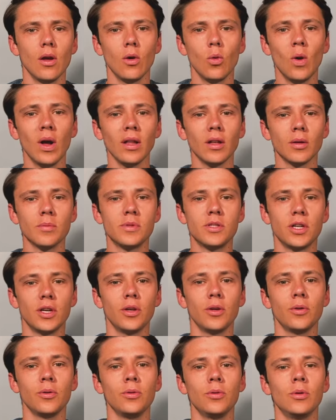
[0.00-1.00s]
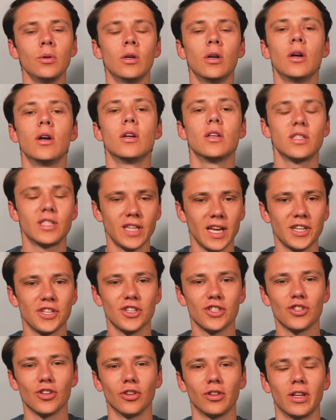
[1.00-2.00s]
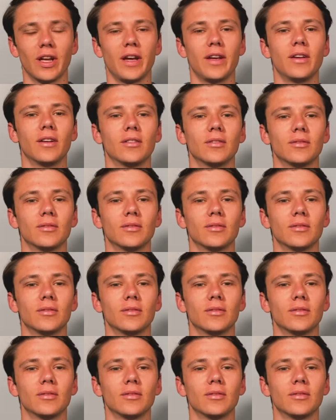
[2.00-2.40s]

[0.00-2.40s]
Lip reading: Welcome to Session Sunday.